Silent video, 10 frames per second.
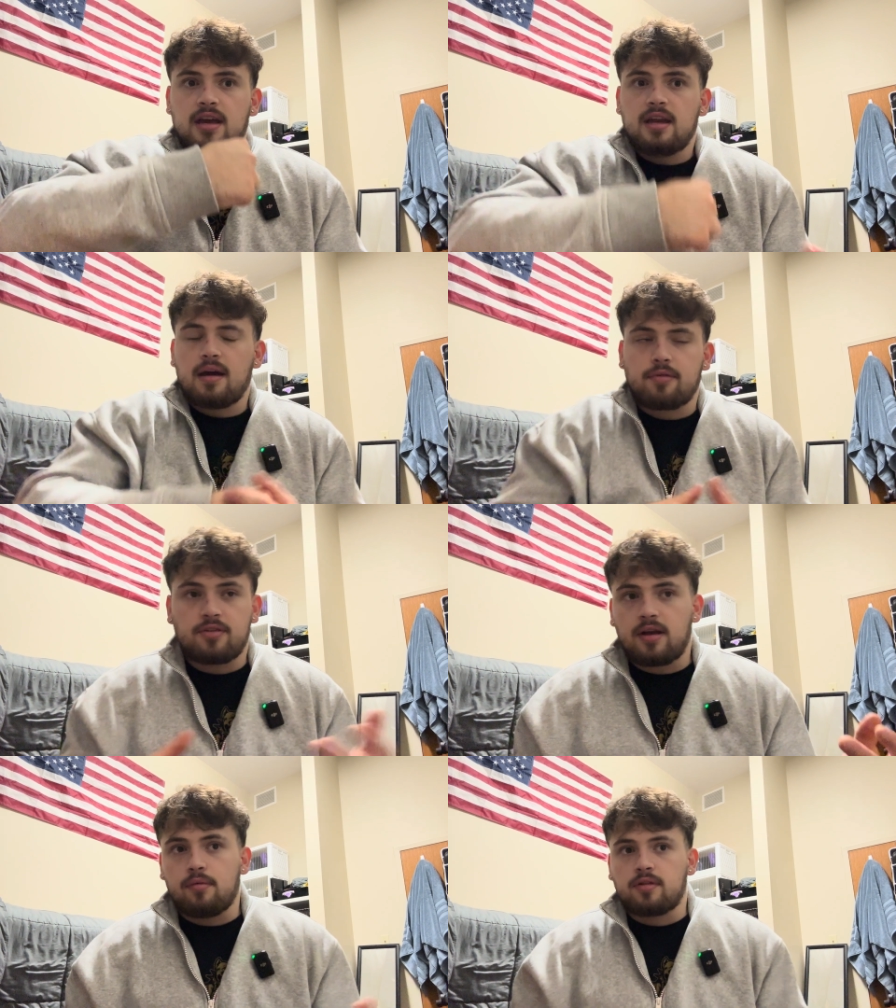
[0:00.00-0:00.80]
he never
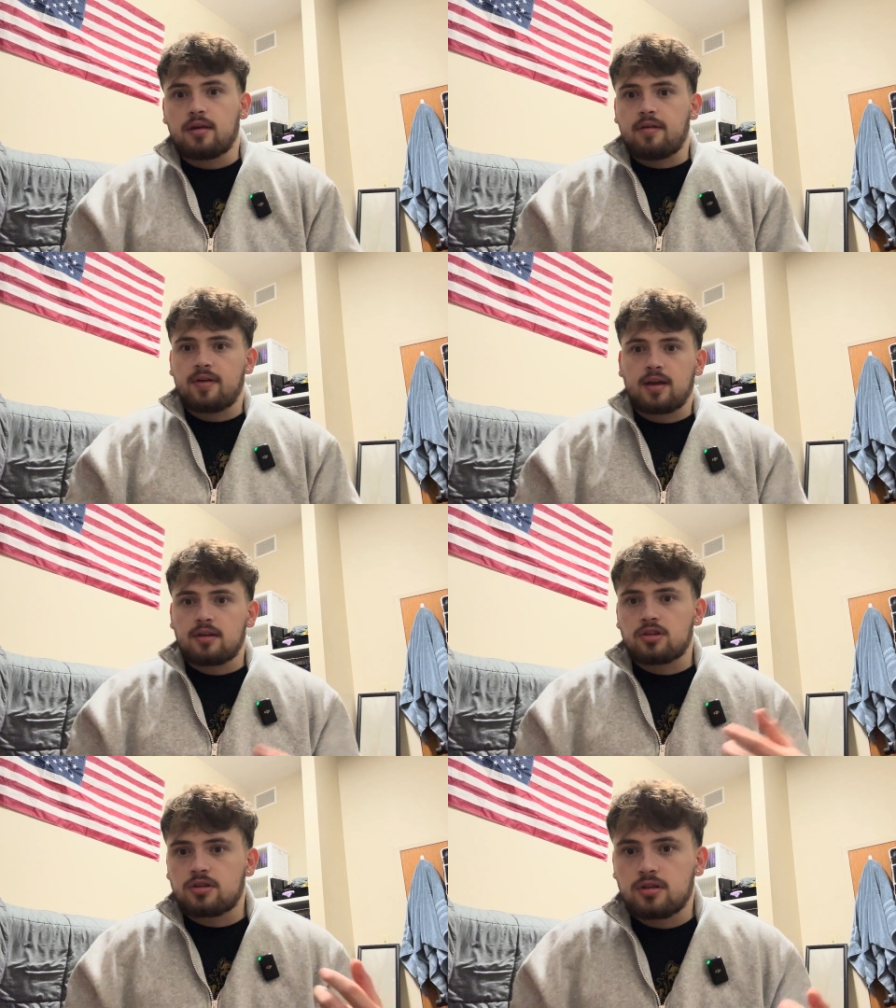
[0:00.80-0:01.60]
said he was
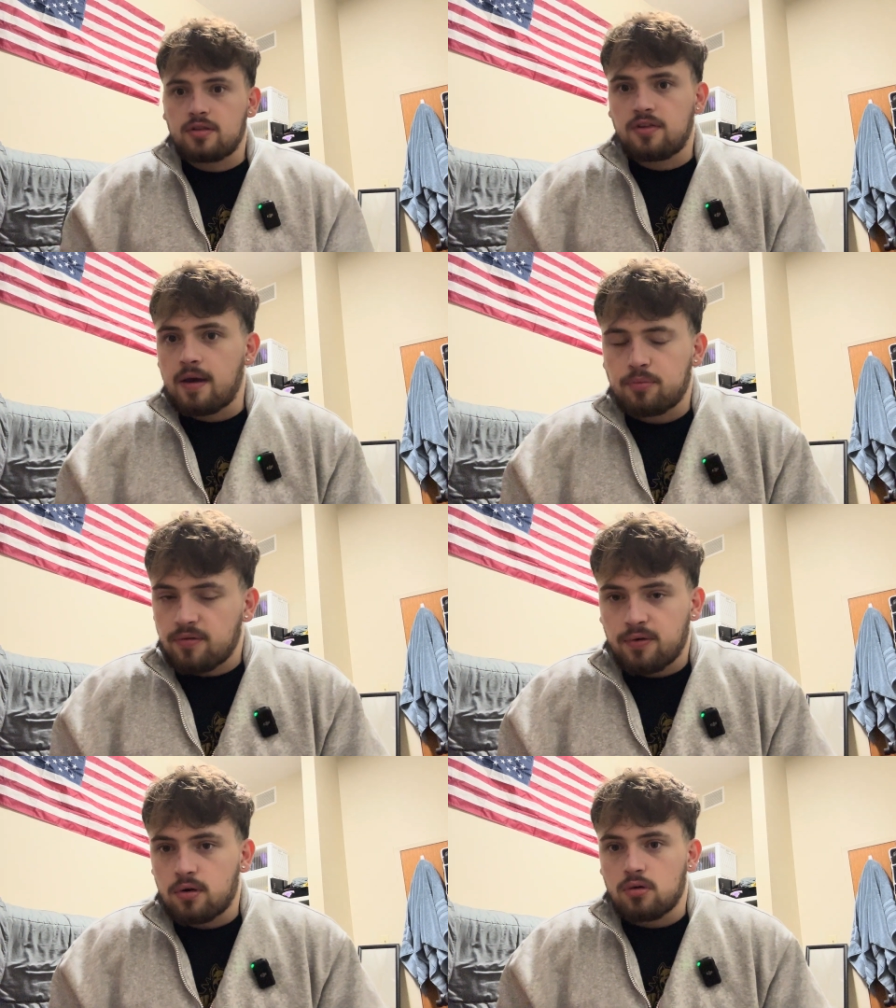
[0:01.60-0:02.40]
leaving, skipped a
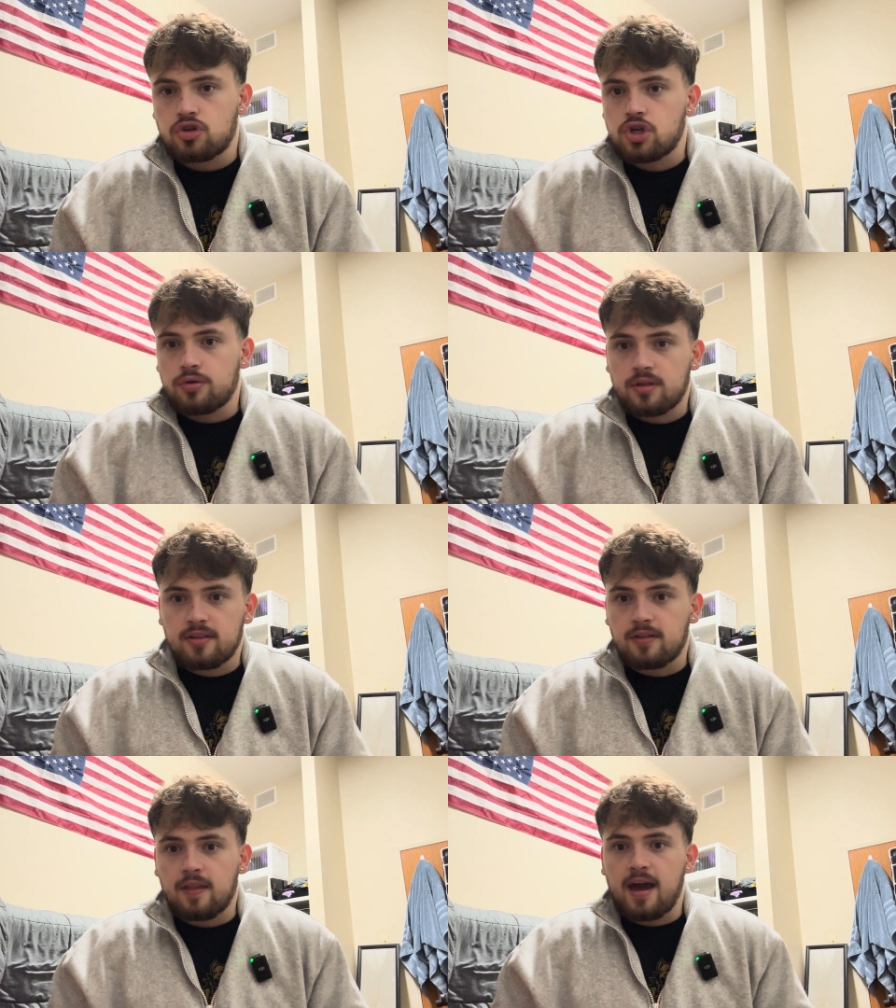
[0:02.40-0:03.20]
photo shoot,
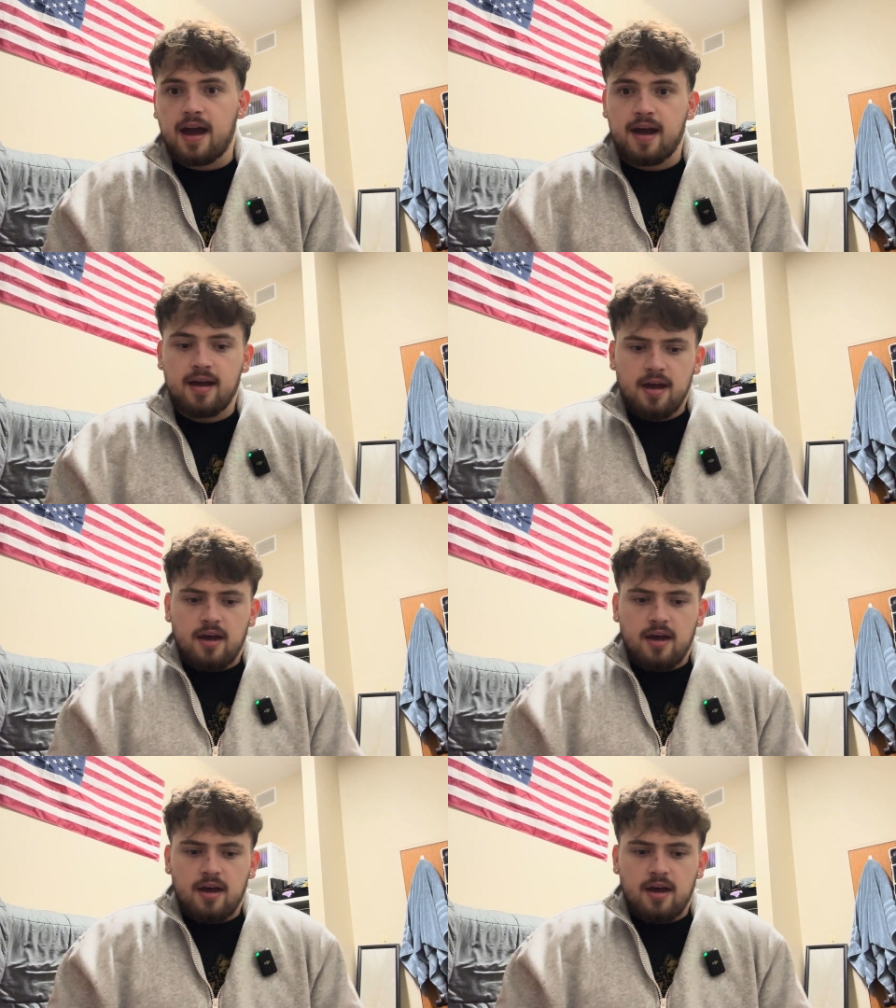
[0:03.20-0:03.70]
this and that.